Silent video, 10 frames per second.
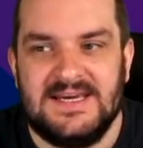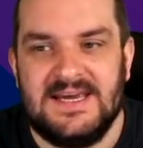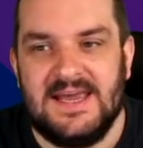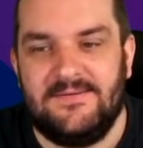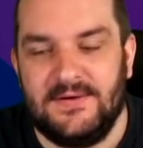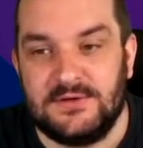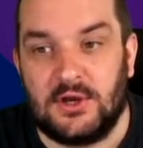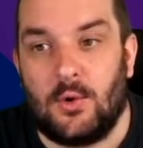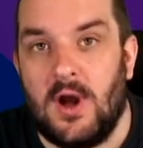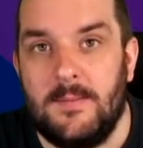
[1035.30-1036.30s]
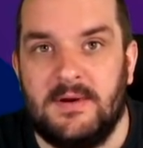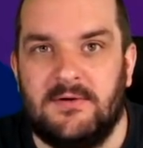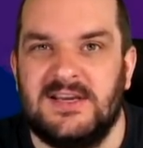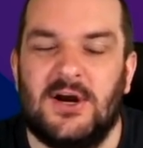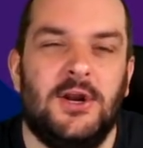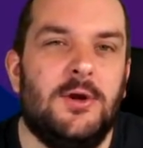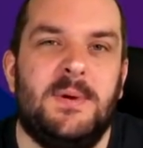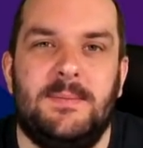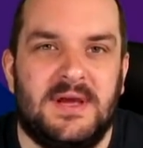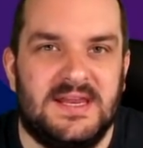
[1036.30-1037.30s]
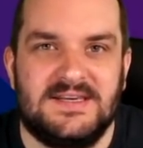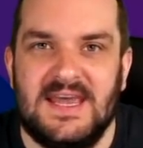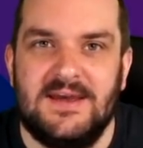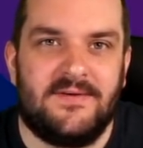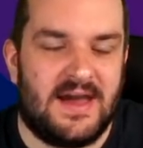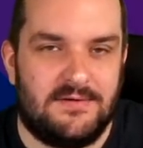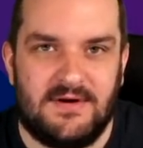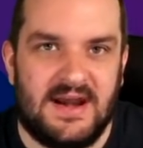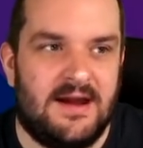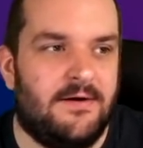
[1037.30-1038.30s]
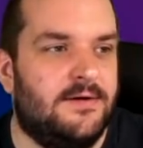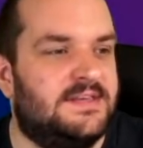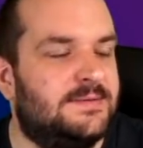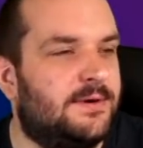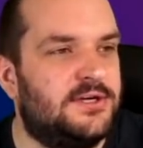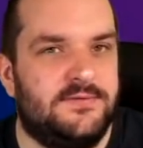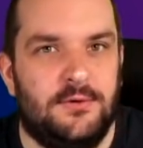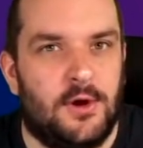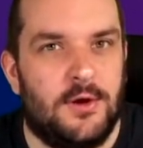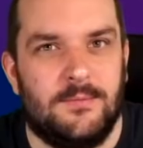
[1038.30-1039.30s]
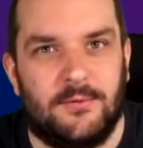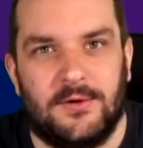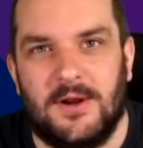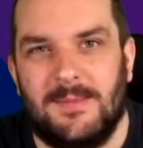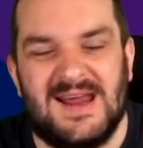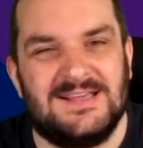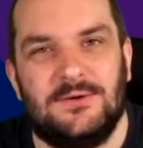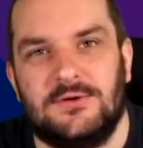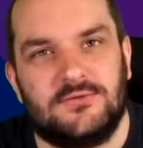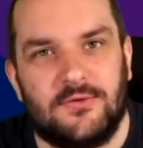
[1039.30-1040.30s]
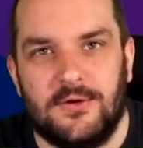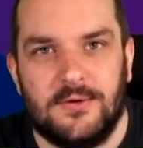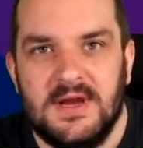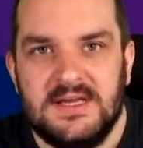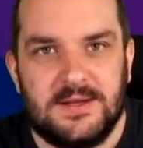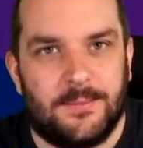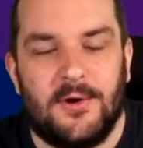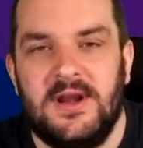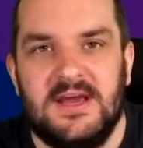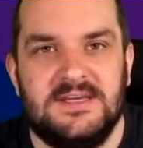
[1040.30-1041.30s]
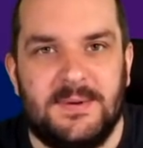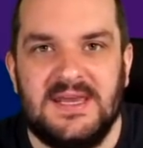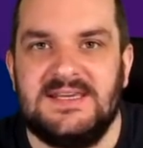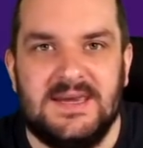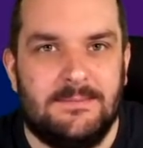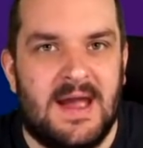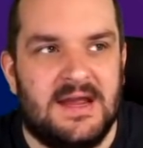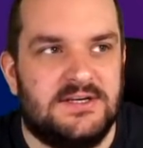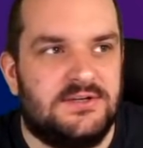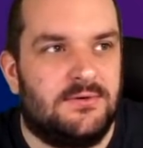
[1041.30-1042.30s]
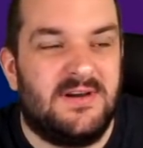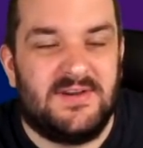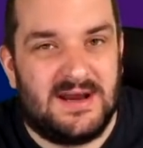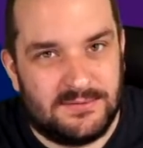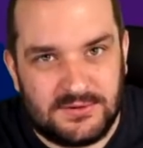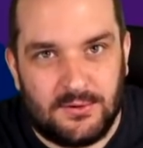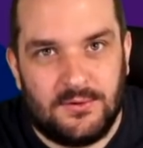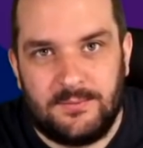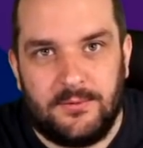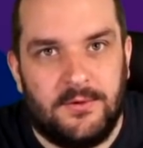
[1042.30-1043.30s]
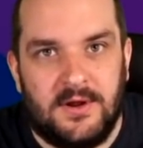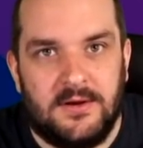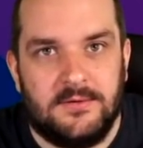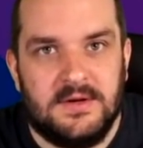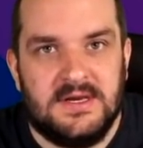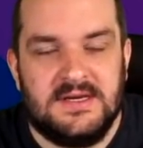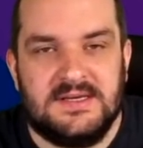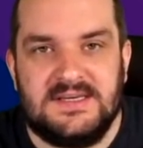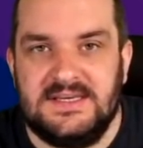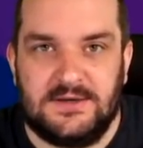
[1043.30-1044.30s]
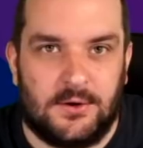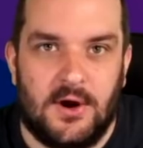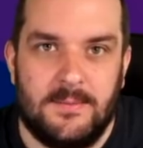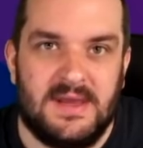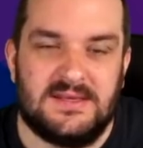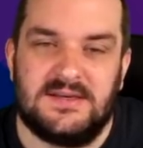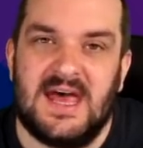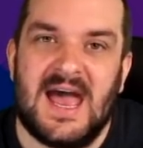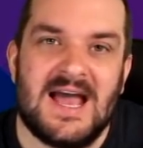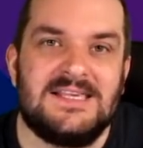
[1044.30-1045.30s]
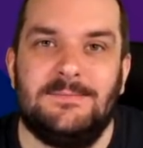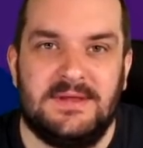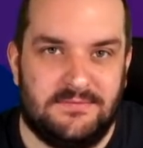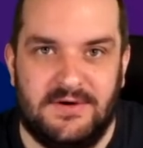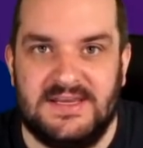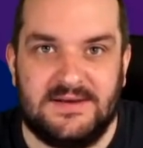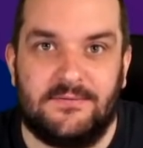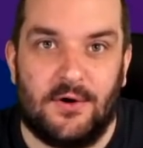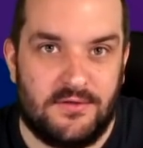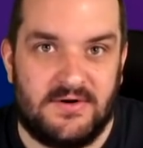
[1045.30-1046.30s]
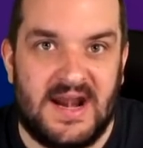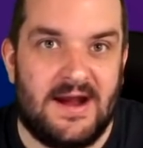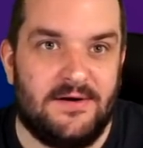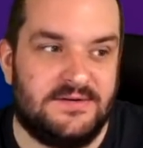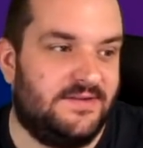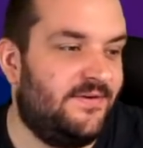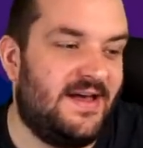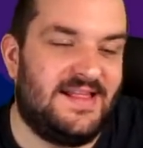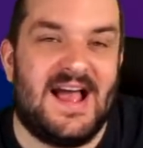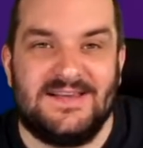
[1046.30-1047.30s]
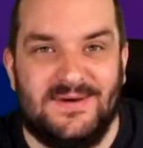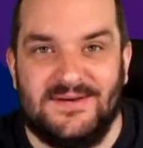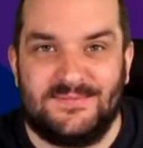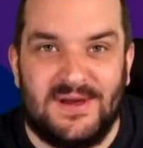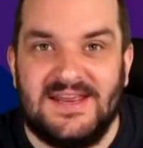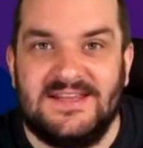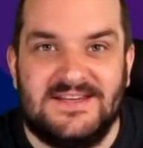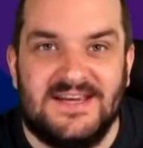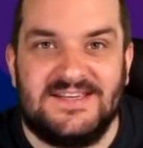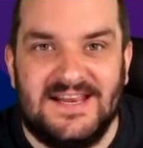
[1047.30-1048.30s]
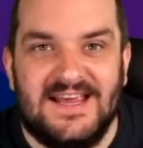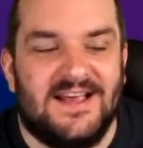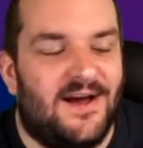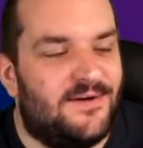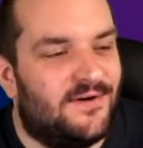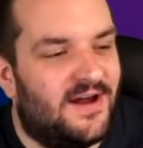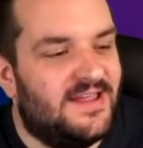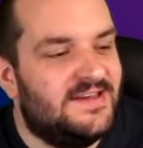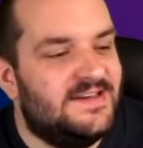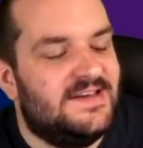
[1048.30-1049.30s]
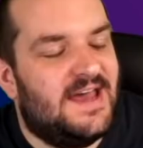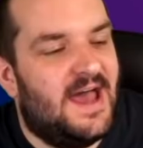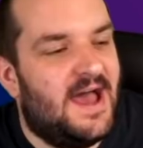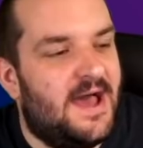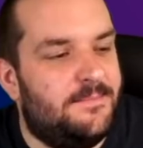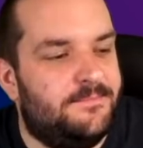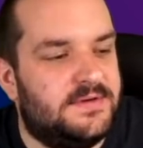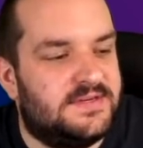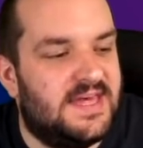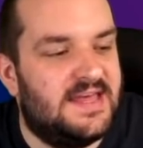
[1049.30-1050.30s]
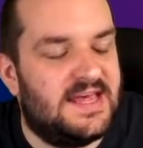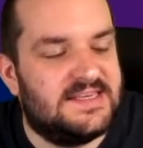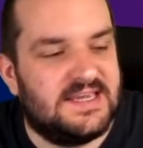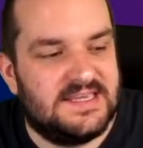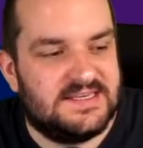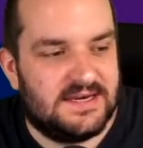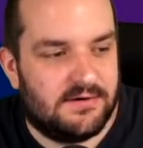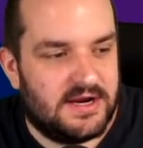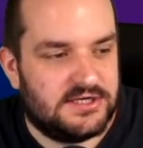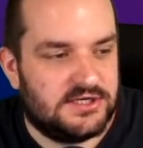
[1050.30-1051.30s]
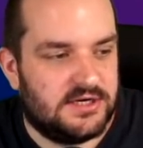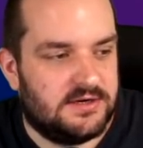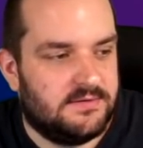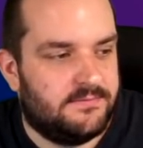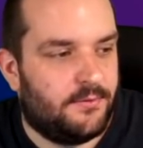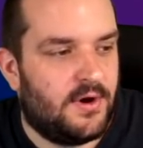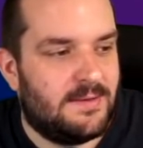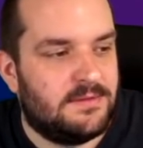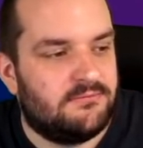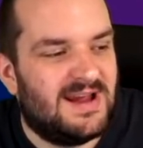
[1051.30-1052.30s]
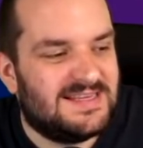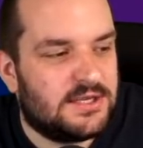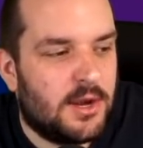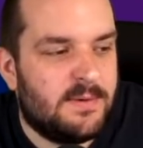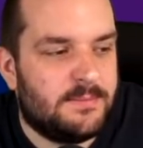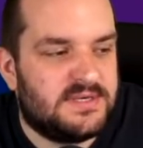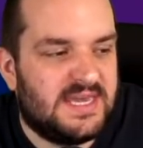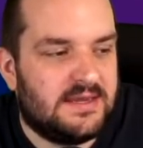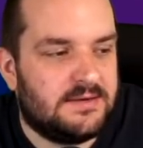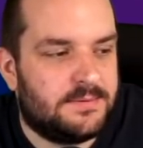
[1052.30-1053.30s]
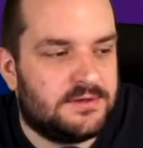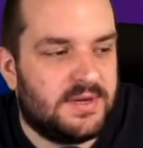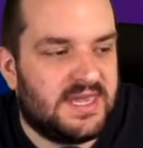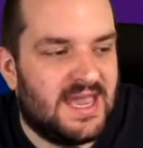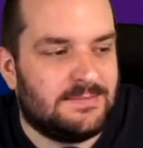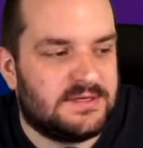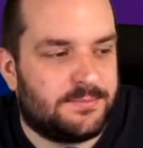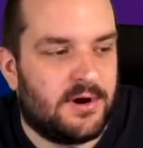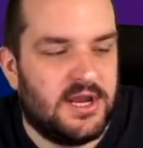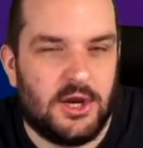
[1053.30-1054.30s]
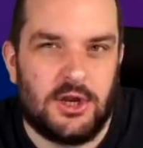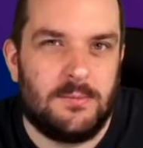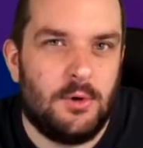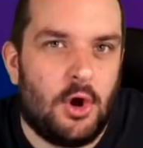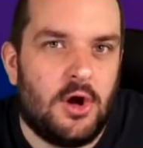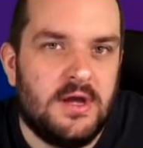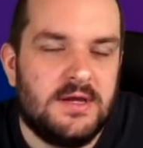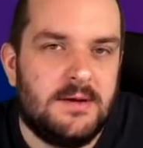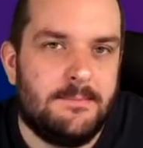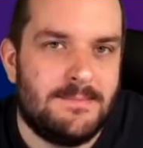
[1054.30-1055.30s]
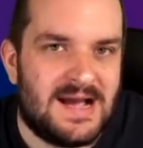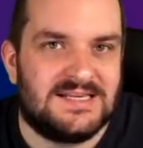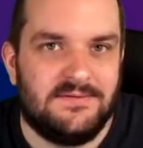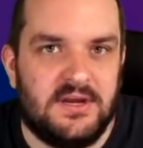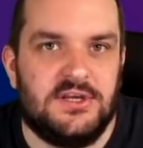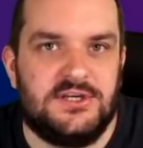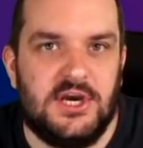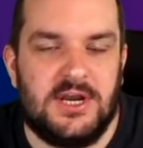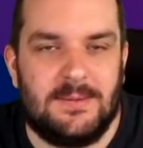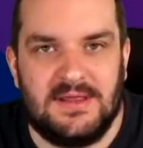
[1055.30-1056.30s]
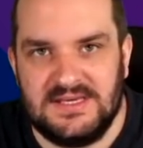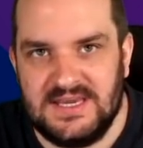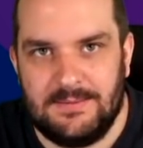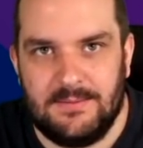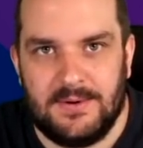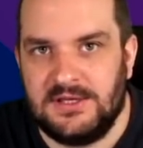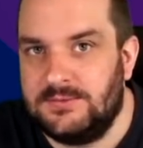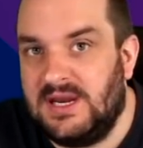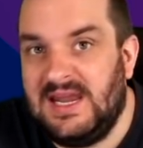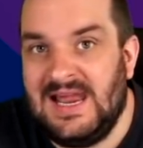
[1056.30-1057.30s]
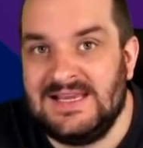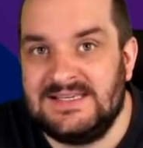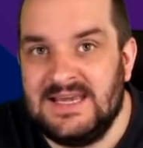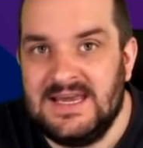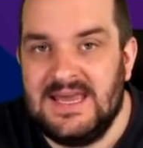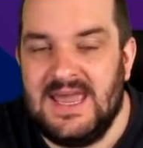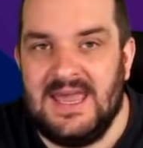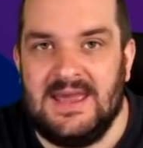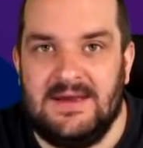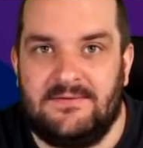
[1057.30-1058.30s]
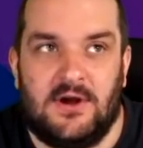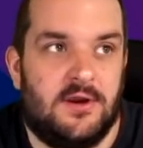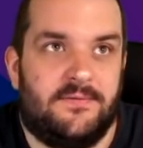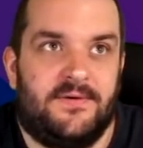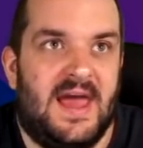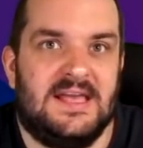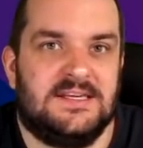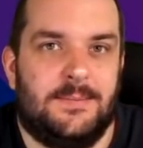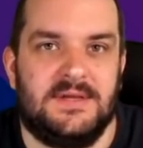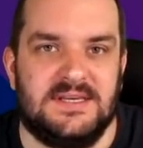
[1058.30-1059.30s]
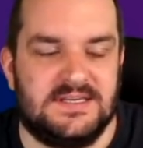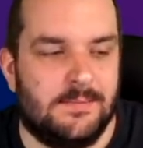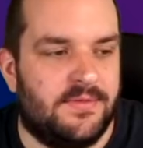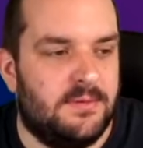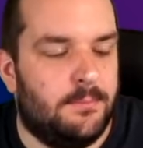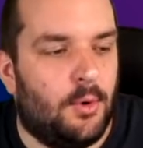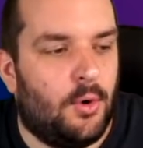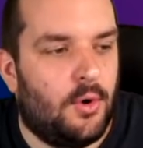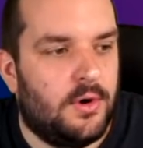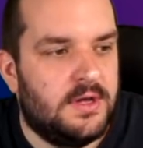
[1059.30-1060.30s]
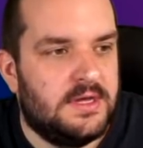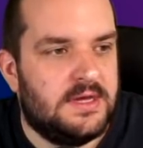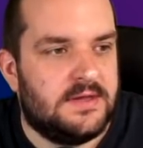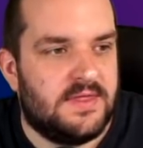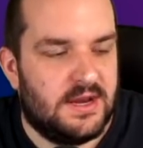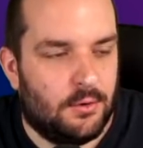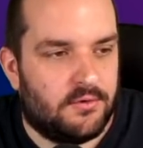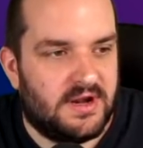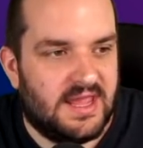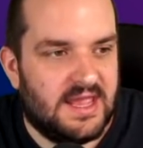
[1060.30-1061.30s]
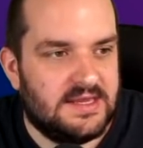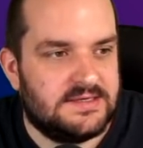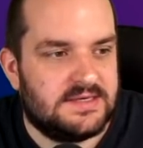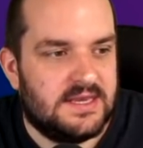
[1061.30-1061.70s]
It feels like quite a big risk. I know people are going to say you've had red arrows, that's because you've not owned Bruno, but that's not true. De Bruyne has basically matched or even outscored Bruno since I got him in. So that hasn't been the reason I've got the red arrows. In fact, last week it was bloody Jesse Lingard, right? So that's a consideration for him. And the rest time in between games is pretty good. I'm not massively concerned about this hip impingement unless it kind of flares up into something more than it already is.